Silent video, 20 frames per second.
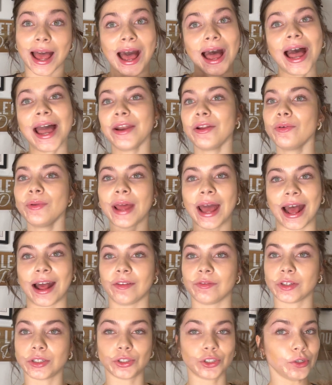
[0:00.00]
I don't
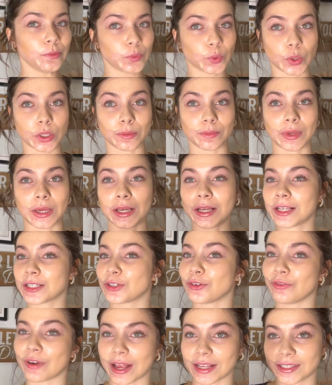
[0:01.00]
have the dupes with me because
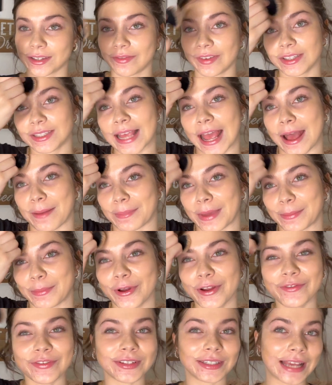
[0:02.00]
the rest of it's at my
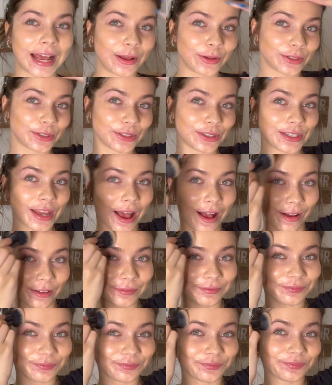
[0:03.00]
boyfriend's house.
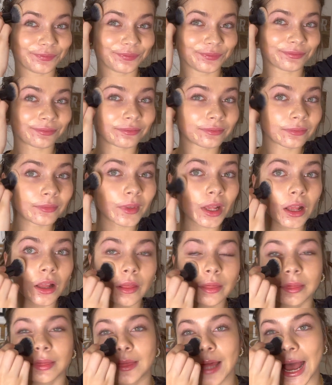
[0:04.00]
So
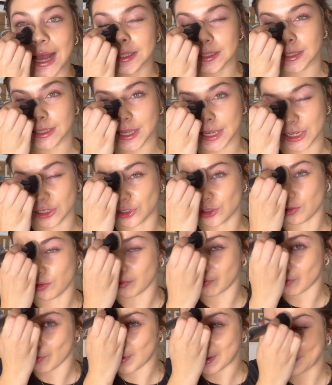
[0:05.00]
that's the issue
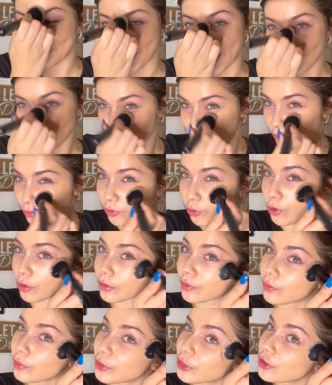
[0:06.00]
of going back and
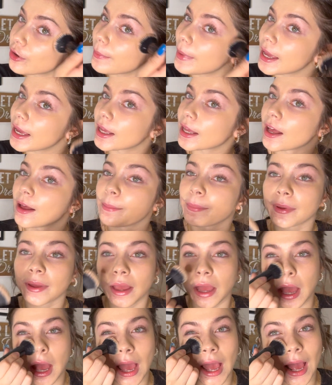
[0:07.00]
forth with your makeup
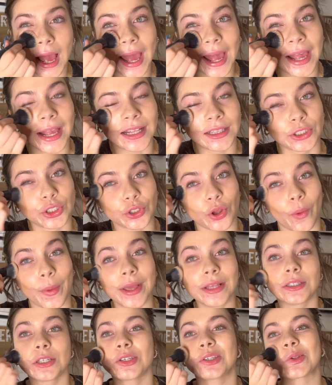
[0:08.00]
and
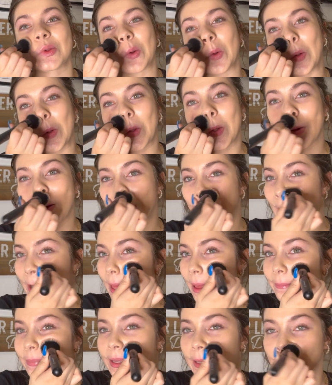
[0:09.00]
going to school and
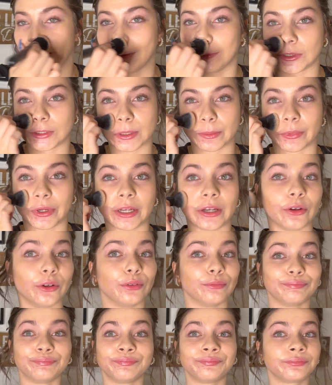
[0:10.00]
not being able to bring it
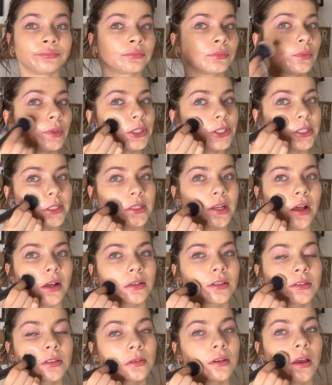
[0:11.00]
home, which
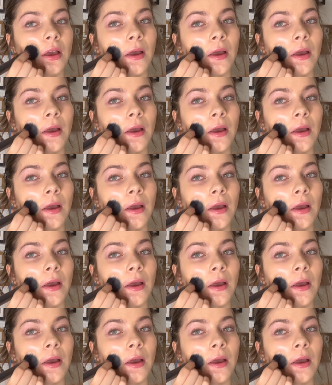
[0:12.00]
sucks.